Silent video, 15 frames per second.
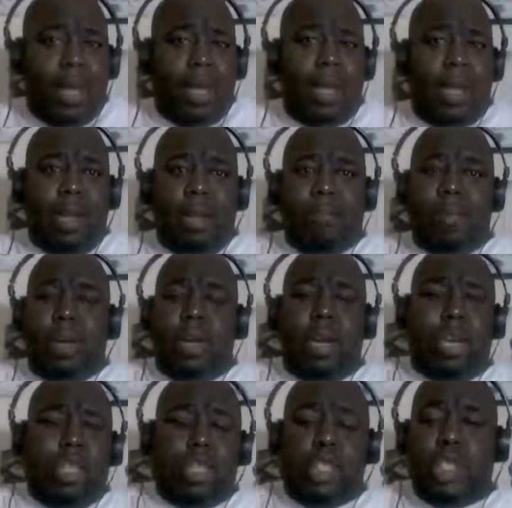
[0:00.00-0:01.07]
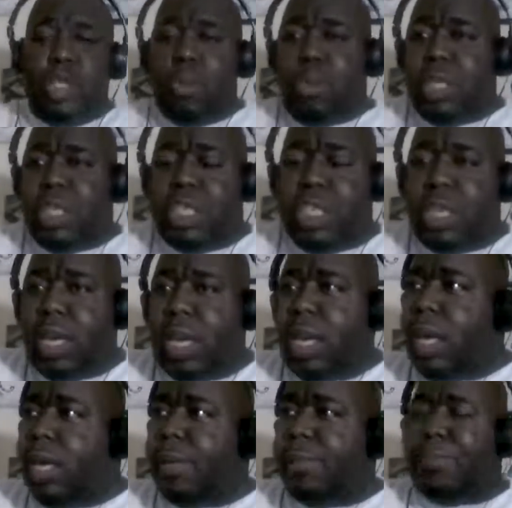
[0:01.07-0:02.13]
Her Jewish,
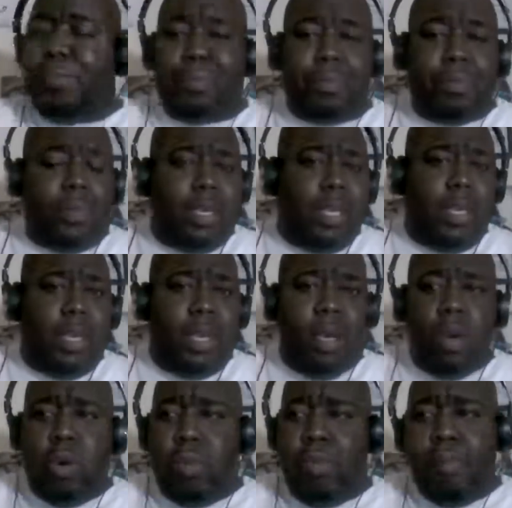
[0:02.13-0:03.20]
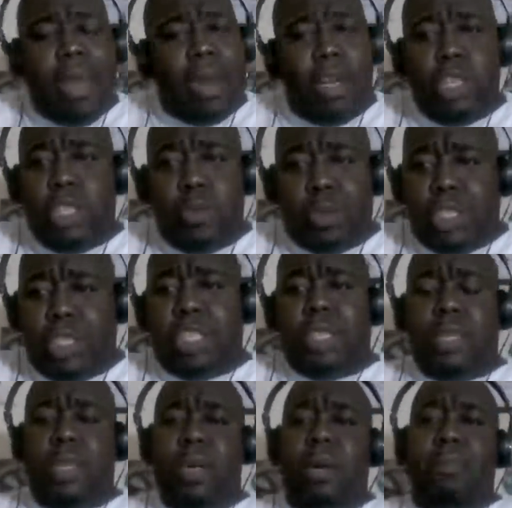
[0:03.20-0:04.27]
manager was
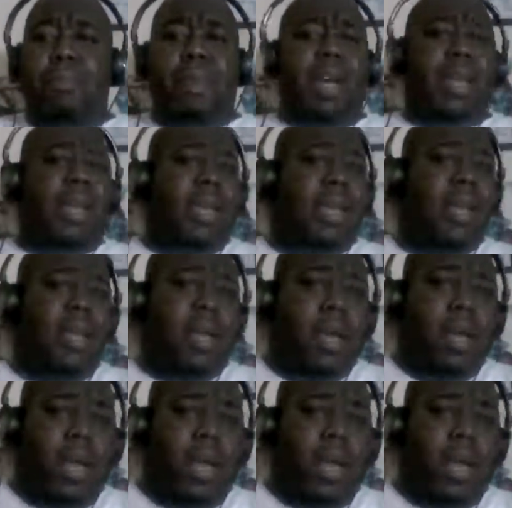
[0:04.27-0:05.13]
stealing her money,